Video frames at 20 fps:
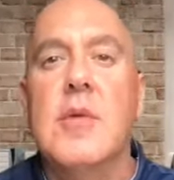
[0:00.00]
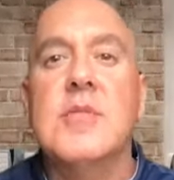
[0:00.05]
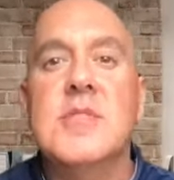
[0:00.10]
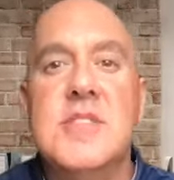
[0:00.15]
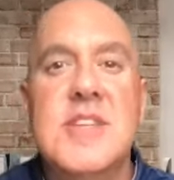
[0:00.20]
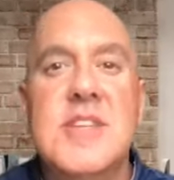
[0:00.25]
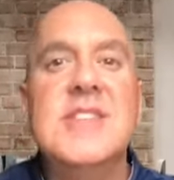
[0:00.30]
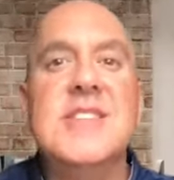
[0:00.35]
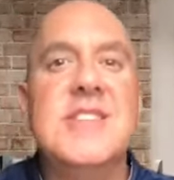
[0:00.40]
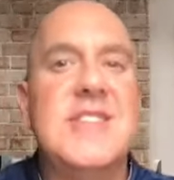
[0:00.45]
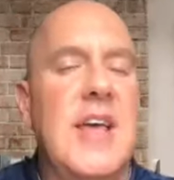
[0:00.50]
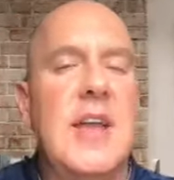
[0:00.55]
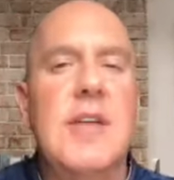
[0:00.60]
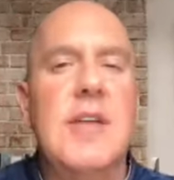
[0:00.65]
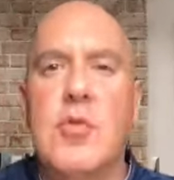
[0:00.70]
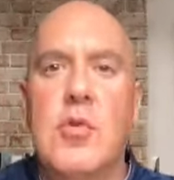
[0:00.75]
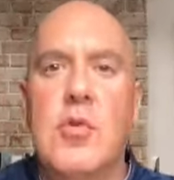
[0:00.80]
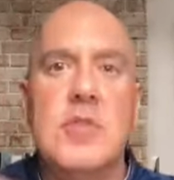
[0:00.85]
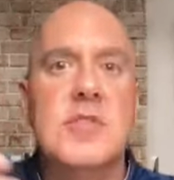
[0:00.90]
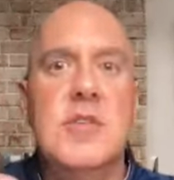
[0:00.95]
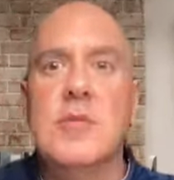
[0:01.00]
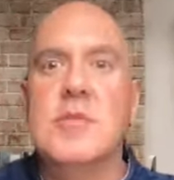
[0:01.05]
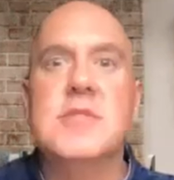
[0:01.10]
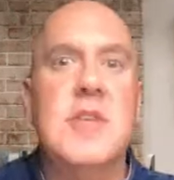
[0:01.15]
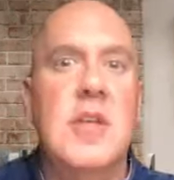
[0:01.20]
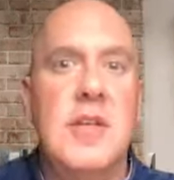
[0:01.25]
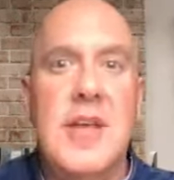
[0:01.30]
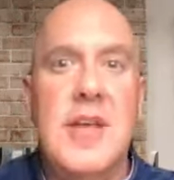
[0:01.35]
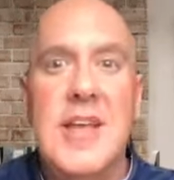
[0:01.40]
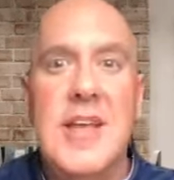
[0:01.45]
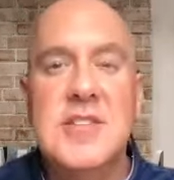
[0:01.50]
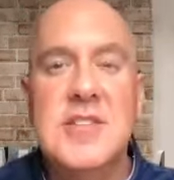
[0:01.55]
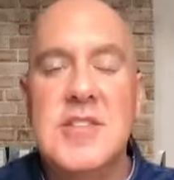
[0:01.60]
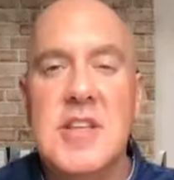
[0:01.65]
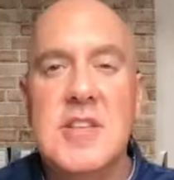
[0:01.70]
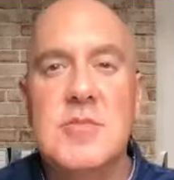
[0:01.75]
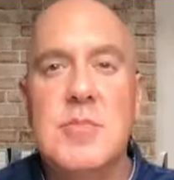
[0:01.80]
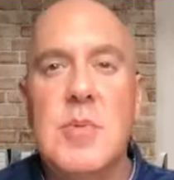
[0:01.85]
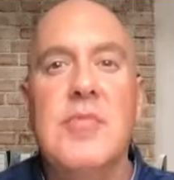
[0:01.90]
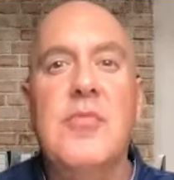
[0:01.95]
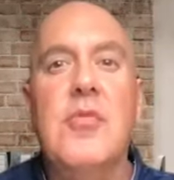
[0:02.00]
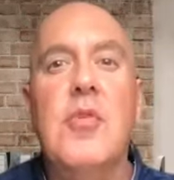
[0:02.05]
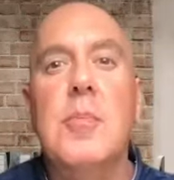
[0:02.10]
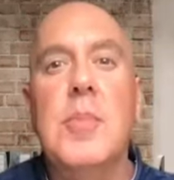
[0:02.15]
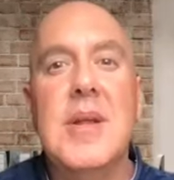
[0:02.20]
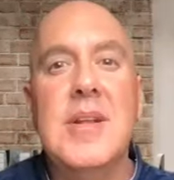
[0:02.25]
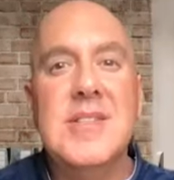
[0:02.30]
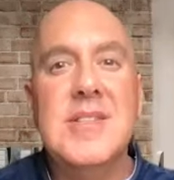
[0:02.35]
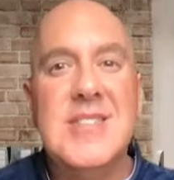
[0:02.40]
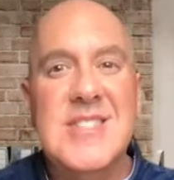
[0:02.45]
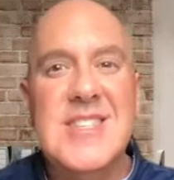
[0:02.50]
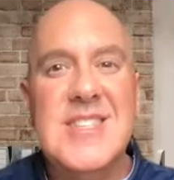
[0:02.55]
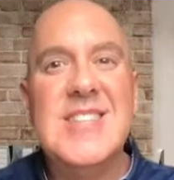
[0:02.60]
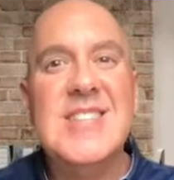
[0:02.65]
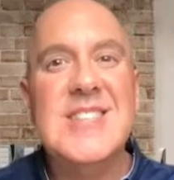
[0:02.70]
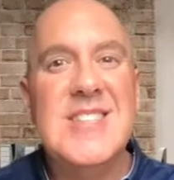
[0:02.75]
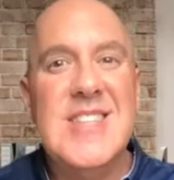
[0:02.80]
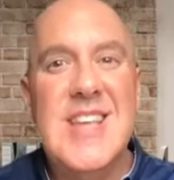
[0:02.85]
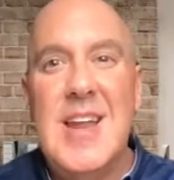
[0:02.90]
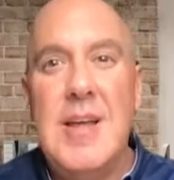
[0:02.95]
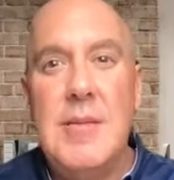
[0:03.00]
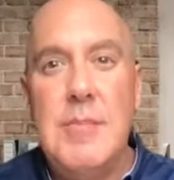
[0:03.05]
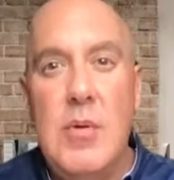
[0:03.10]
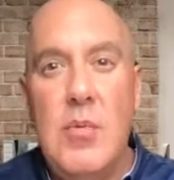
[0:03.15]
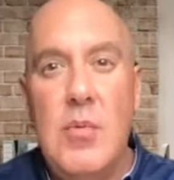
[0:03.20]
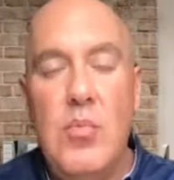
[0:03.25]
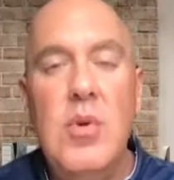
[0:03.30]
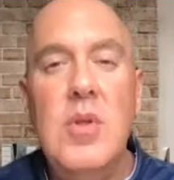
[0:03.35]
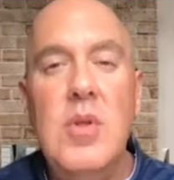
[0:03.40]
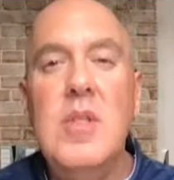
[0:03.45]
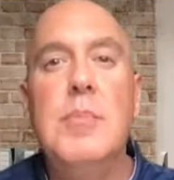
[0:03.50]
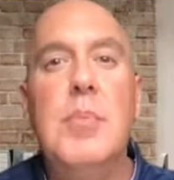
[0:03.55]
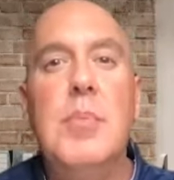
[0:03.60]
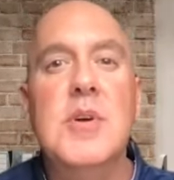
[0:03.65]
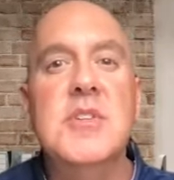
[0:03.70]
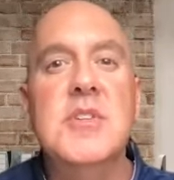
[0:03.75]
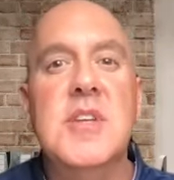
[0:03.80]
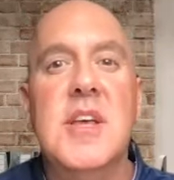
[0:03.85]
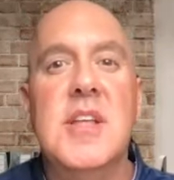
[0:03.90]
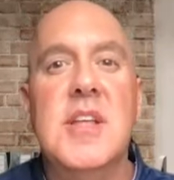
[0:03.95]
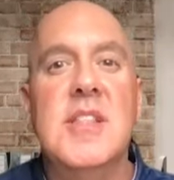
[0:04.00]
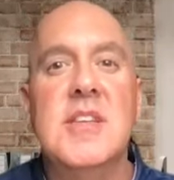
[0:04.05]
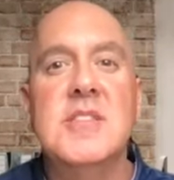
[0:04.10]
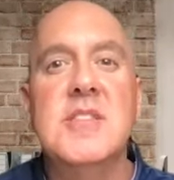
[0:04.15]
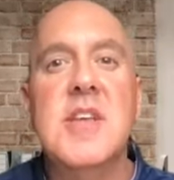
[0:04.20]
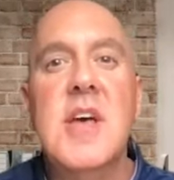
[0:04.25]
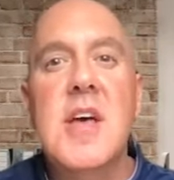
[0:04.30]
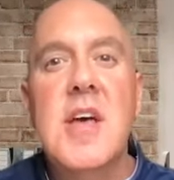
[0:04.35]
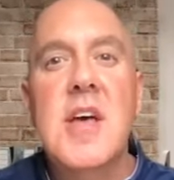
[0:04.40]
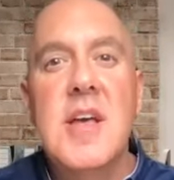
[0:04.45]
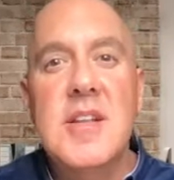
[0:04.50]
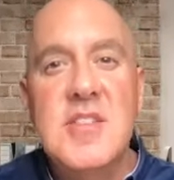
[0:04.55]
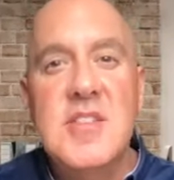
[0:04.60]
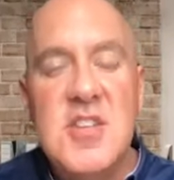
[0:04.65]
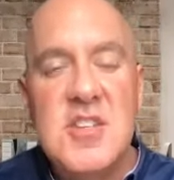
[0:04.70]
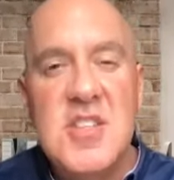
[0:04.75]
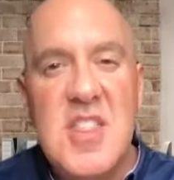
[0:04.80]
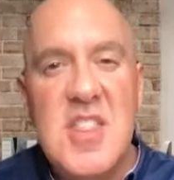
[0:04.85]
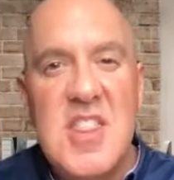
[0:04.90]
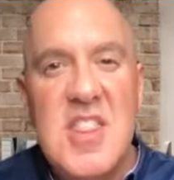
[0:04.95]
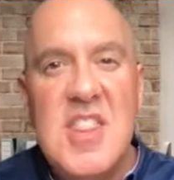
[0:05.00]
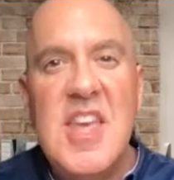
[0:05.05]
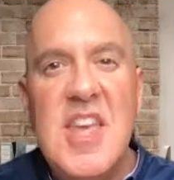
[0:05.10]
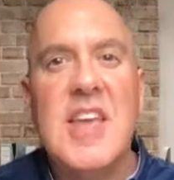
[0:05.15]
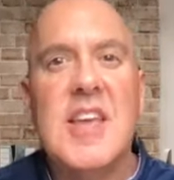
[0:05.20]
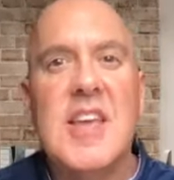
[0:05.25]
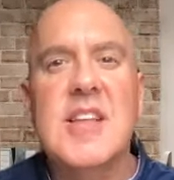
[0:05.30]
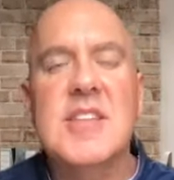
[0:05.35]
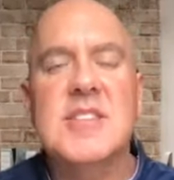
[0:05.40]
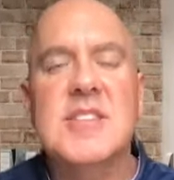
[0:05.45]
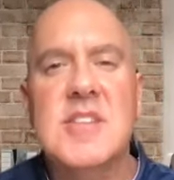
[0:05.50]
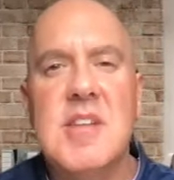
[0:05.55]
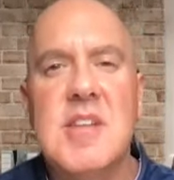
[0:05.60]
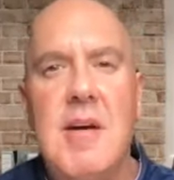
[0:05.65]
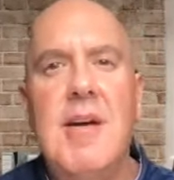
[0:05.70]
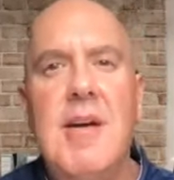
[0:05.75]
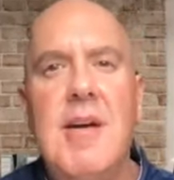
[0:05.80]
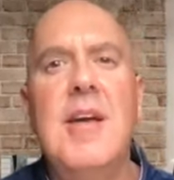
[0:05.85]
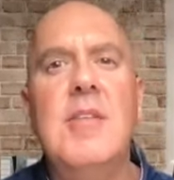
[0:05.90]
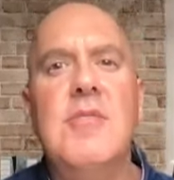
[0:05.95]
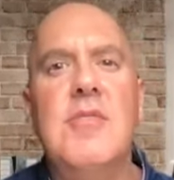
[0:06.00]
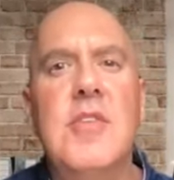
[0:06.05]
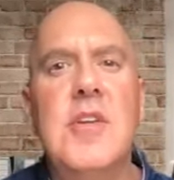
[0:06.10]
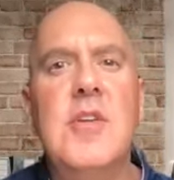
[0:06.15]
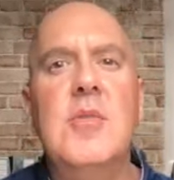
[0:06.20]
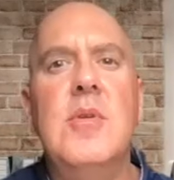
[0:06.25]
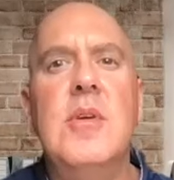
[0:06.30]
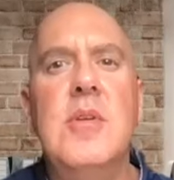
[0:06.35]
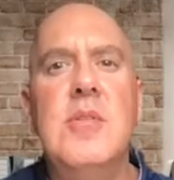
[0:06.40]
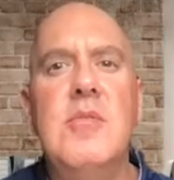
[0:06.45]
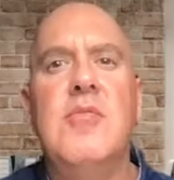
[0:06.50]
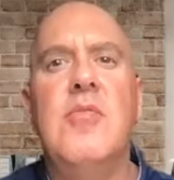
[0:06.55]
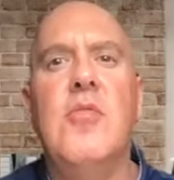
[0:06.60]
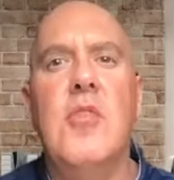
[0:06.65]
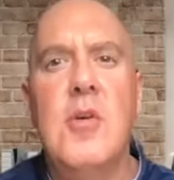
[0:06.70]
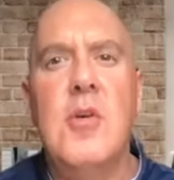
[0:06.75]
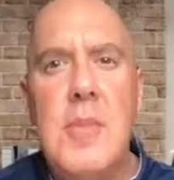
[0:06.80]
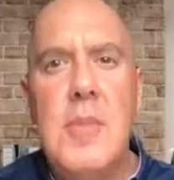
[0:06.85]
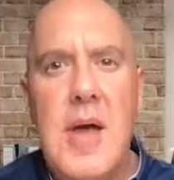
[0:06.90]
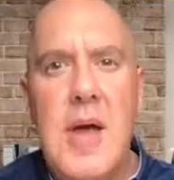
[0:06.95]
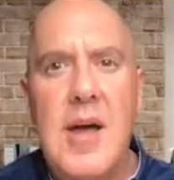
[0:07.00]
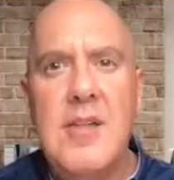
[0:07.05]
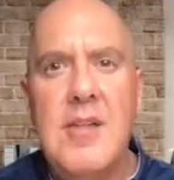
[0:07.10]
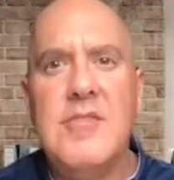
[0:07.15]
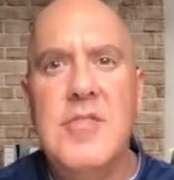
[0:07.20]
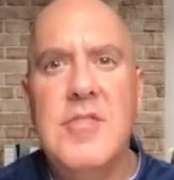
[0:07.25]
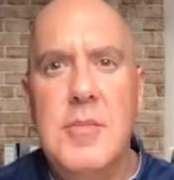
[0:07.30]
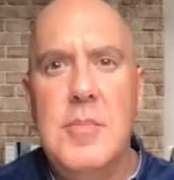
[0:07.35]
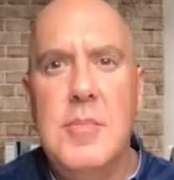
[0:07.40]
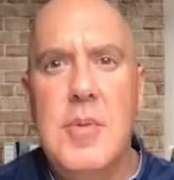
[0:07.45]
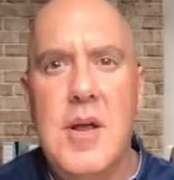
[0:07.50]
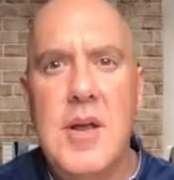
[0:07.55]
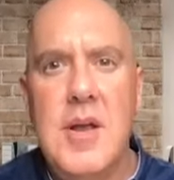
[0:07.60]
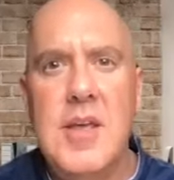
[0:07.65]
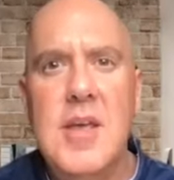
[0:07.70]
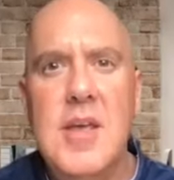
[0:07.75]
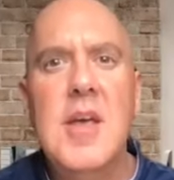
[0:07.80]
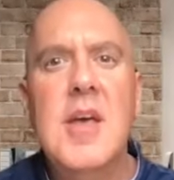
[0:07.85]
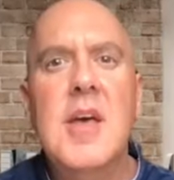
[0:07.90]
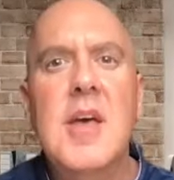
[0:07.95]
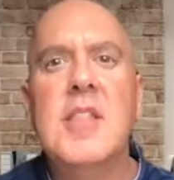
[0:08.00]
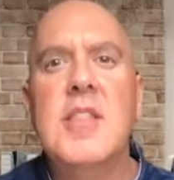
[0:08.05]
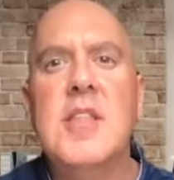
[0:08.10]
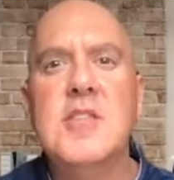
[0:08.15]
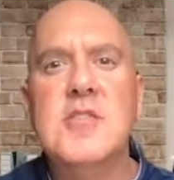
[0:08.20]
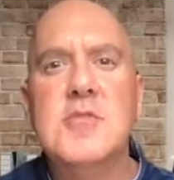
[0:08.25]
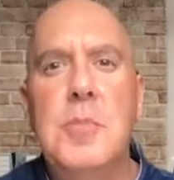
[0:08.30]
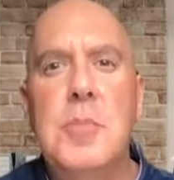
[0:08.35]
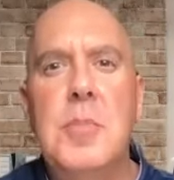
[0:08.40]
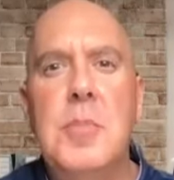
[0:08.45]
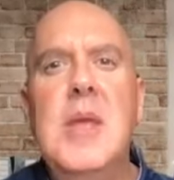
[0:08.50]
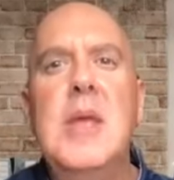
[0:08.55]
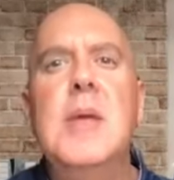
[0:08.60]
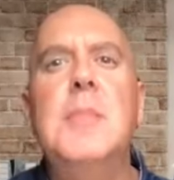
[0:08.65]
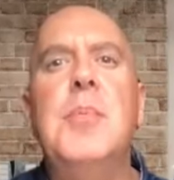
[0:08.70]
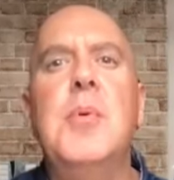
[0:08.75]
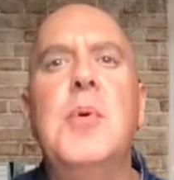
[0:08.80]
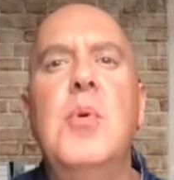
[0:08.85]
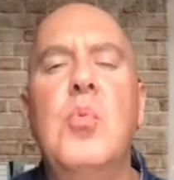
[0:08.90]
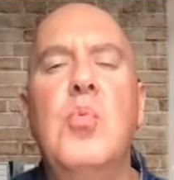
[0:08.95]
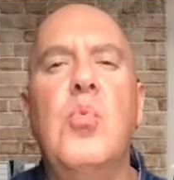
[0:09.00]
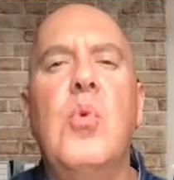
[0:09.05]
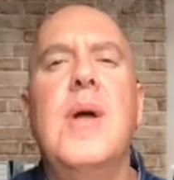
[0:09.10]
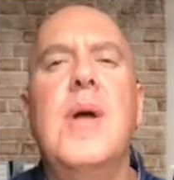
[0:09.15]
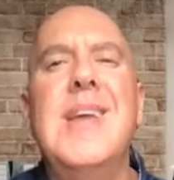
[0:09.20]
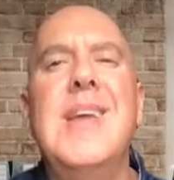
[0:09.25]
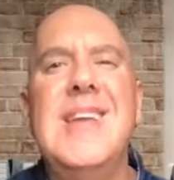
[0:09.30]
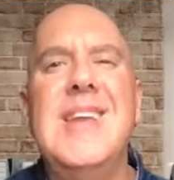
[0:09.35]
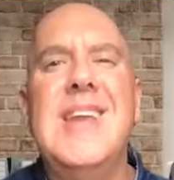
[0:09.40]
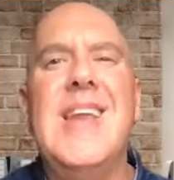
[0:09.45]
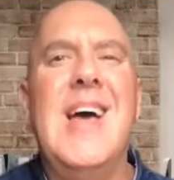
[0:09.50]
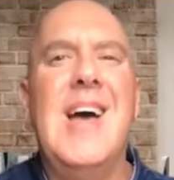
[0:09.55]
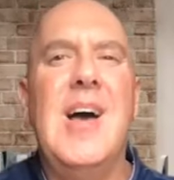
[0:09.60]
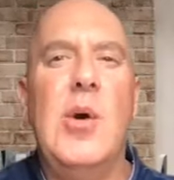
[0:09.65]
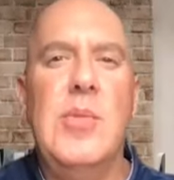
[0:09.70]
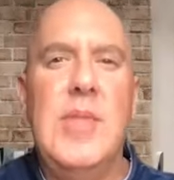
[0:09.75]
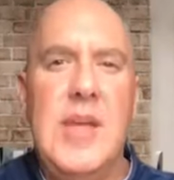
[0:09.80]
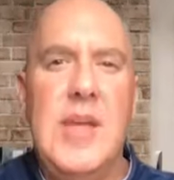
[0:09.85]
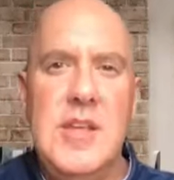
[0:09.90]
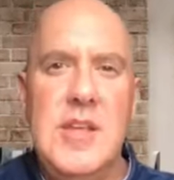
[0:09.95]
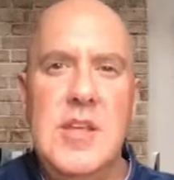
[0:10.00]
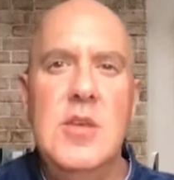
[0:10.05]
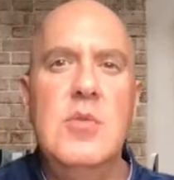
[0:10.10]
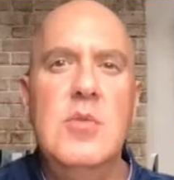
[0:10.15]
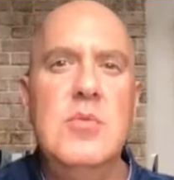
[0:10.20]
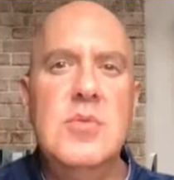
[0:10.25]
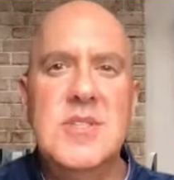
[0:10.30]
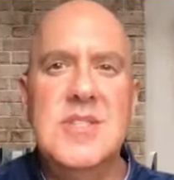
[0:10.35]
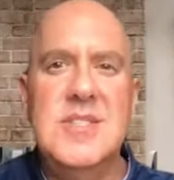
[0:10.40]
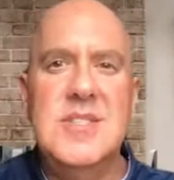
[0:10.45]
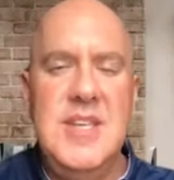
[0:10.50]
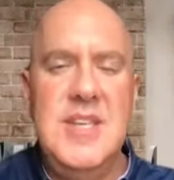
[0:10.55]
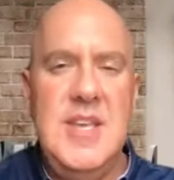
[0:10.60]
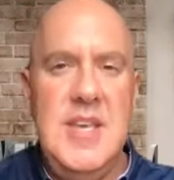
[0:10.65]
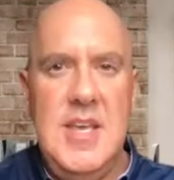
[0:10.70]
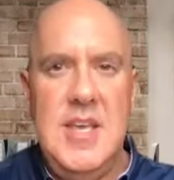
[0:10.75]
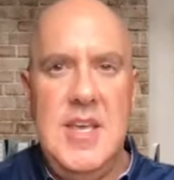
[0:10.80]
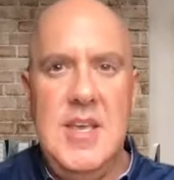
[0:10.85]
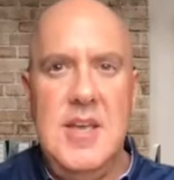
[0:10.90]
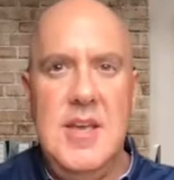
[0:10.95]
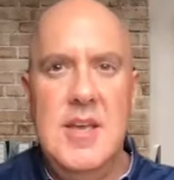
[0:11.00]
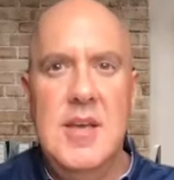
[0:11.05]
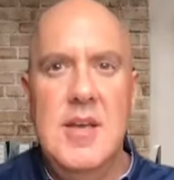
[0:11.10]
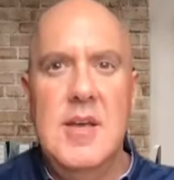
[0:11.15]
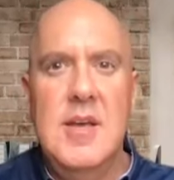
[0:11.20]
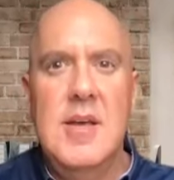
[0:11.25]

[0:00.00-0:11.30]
since then, of course, I was telling agents this before, but since then, I've been really pushing at this. Just think, it's time for you to inform everybody. There's people right now that you see